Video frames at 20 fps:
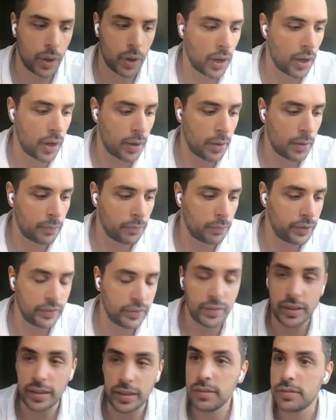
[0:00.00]

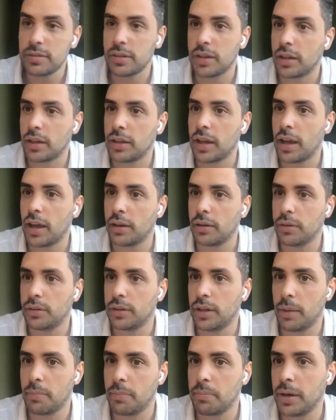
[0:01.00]
VCs
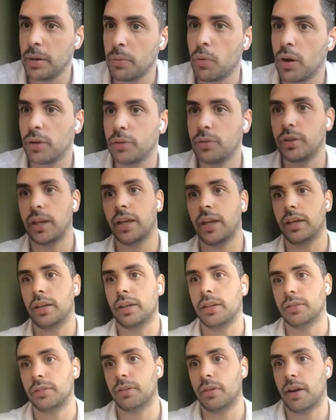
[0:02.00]
that may want to
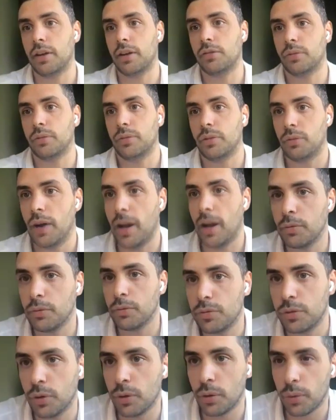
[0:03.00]
take the rest of the
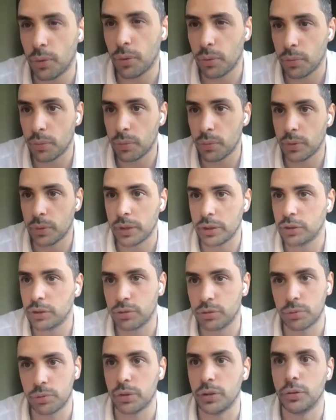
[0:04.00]
round. So we
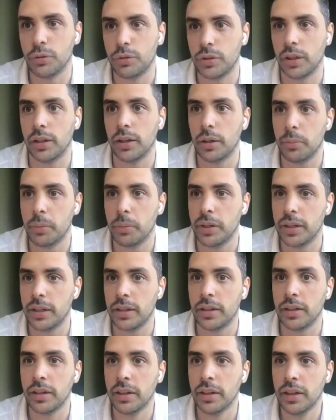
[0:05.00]
just reduced a little bit
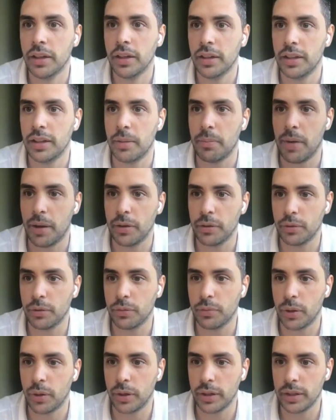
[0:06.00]
the amount
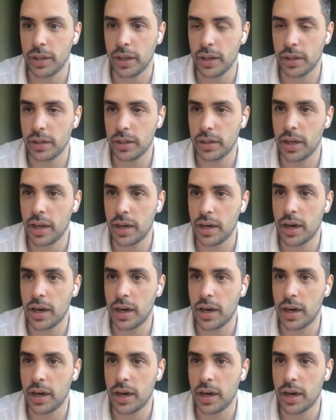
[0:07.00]
of money that